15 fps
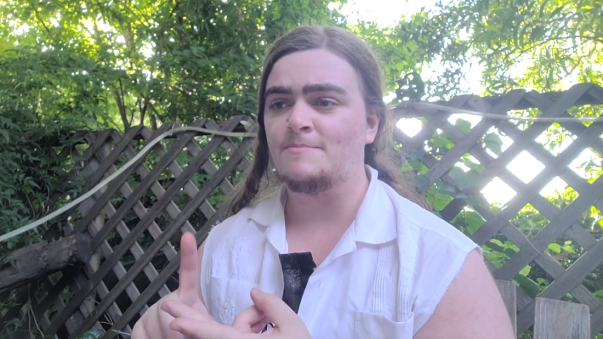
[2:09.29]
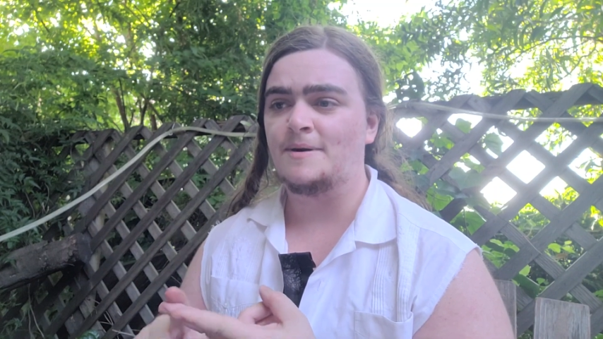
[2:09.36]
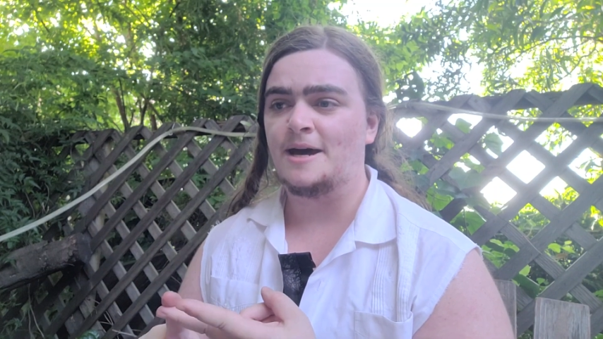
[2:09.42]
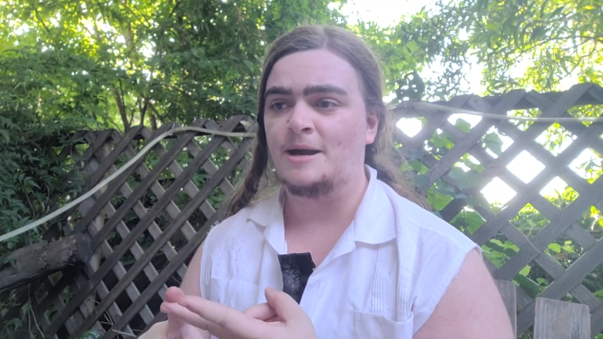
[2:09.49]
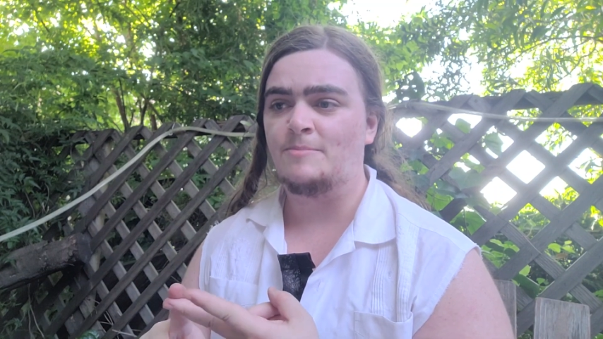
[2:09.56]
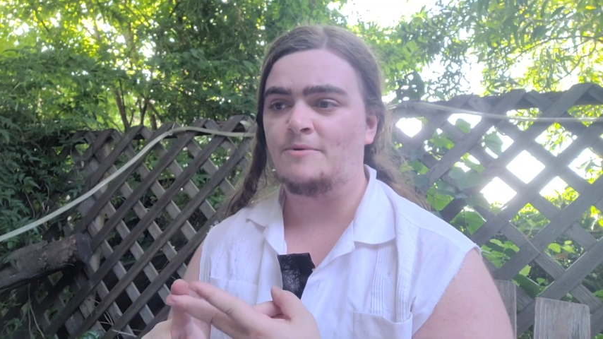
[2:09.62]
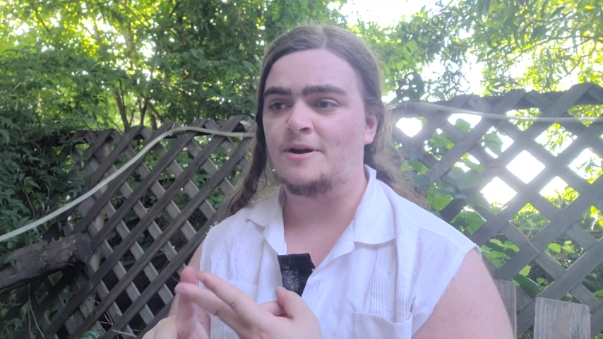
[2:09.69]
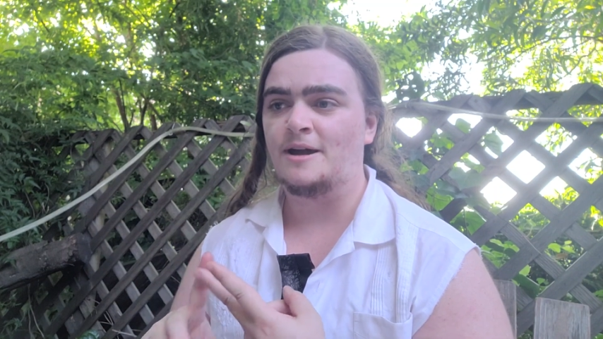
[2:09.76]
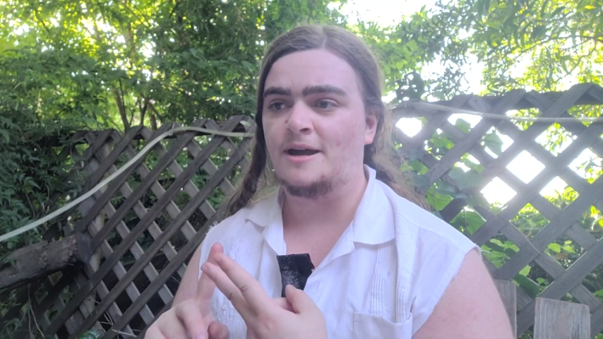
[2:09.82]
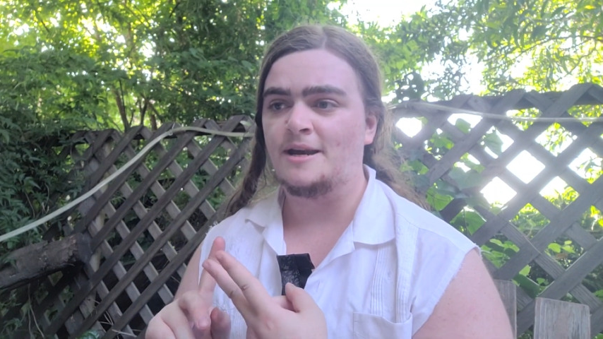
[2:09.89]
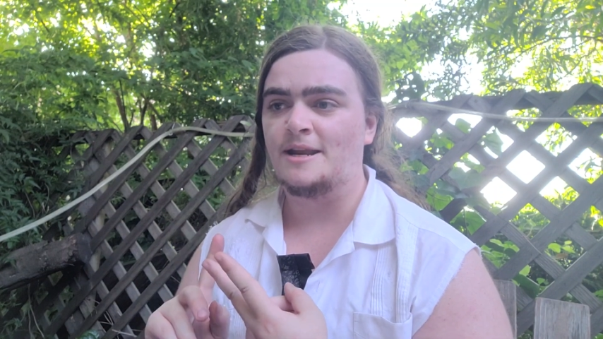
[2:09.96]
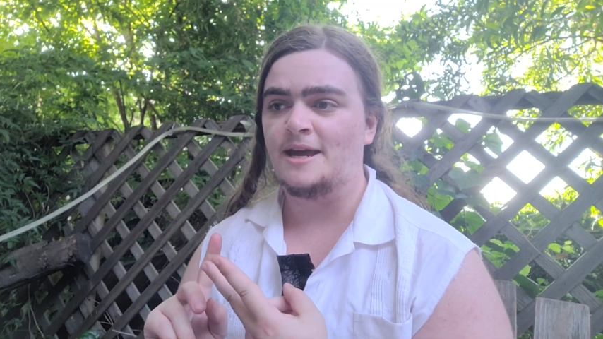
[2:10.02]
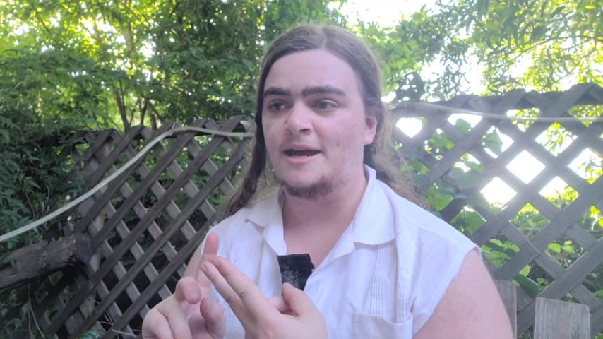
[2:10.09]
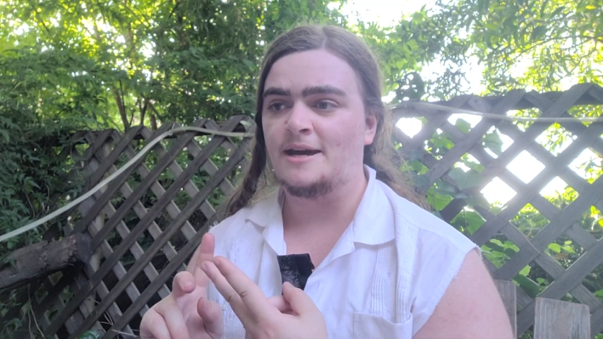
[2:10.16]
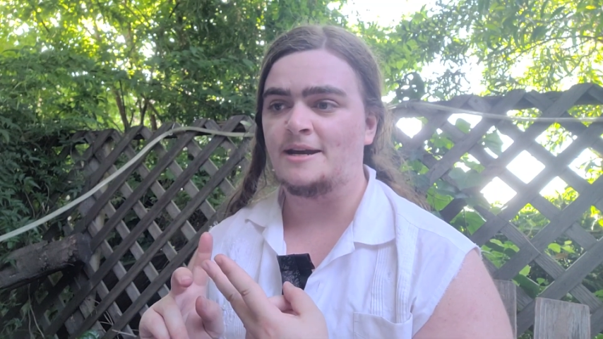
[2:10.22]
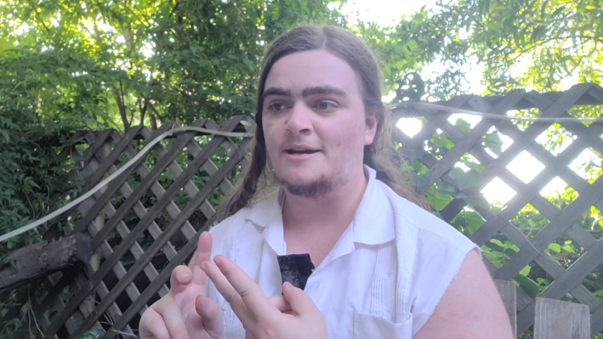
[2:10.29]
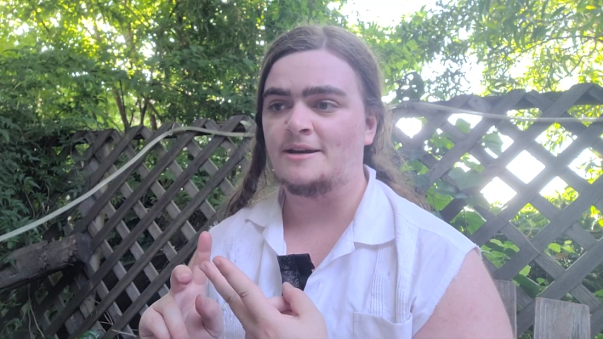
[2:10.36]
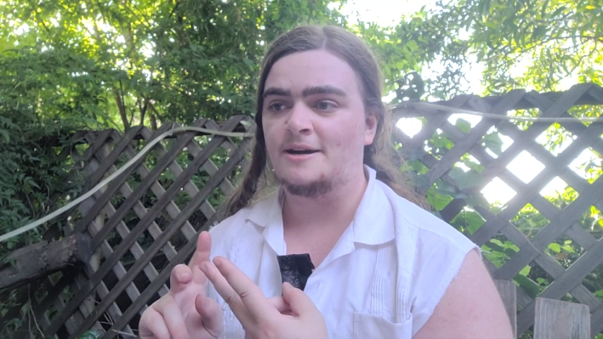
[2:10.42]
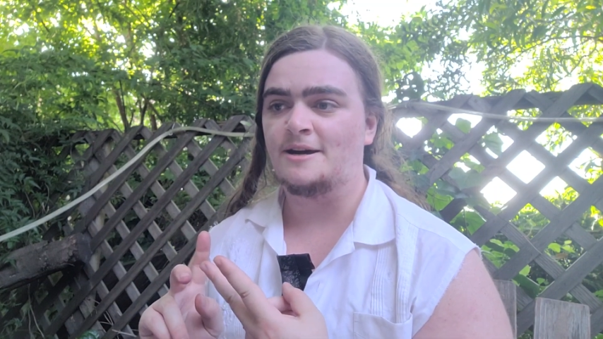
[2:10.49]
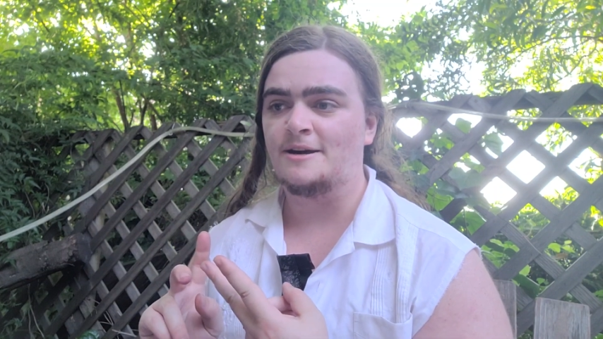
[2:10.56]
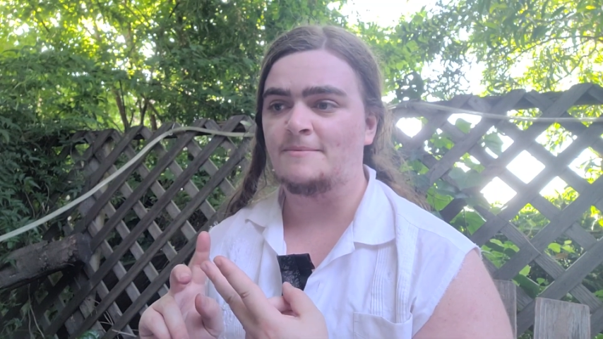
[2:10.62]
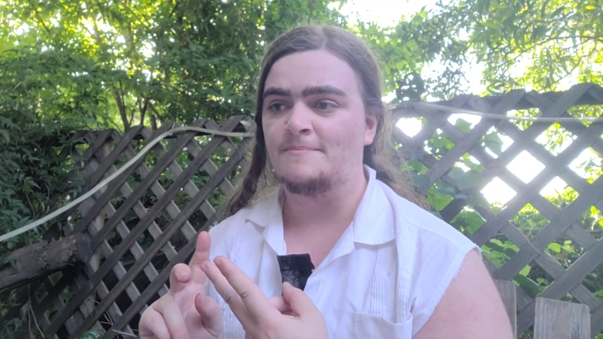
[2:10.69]
Bi Pride,
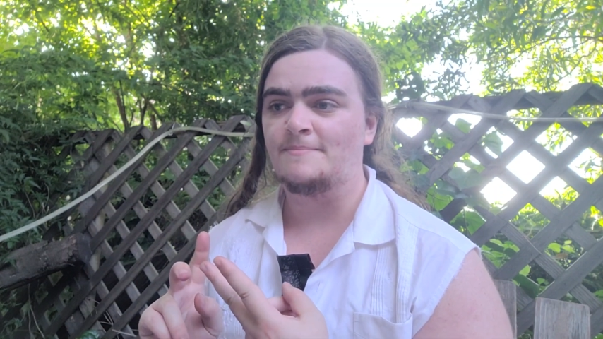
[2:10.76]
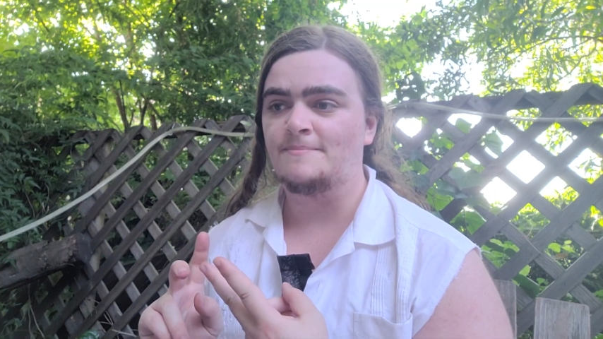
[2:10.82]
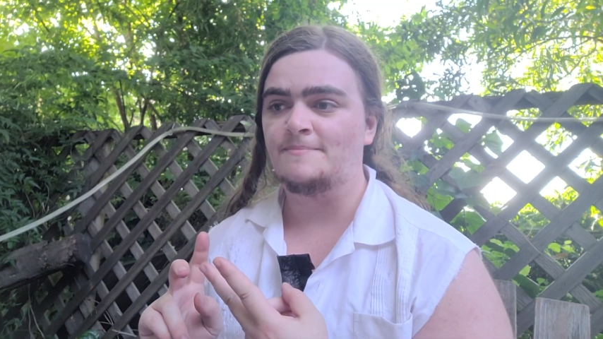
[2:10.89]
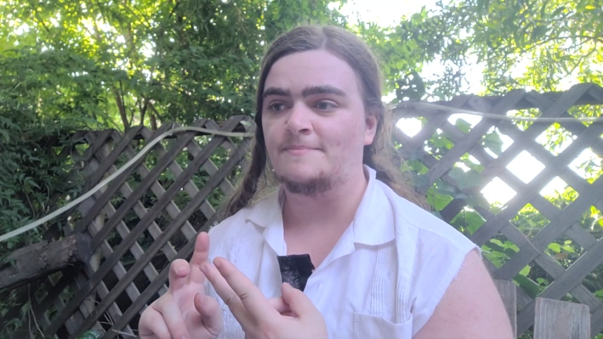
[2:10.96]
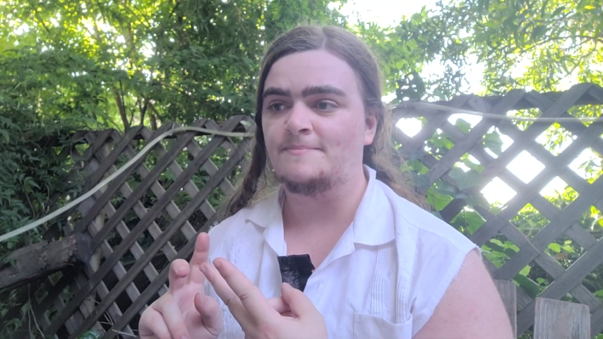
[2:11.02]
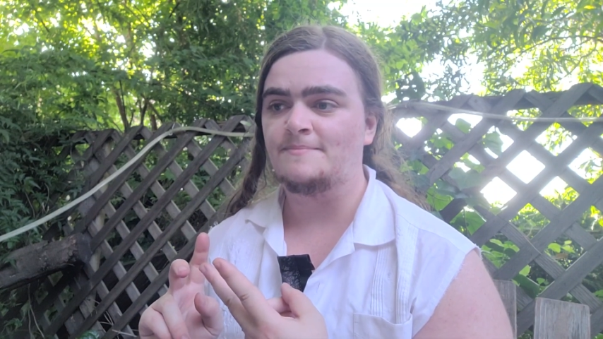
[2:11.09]
and